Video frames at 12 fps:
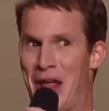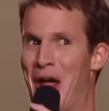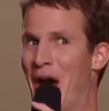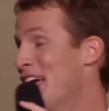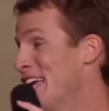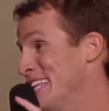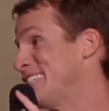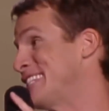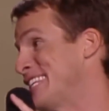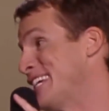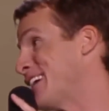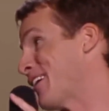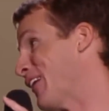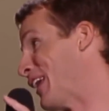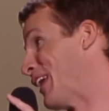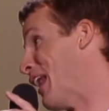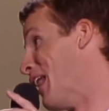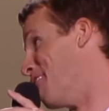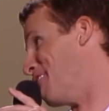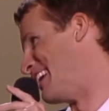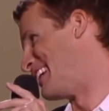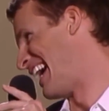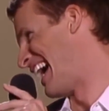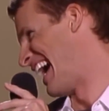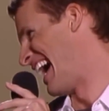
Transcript: No, secretly, I love it.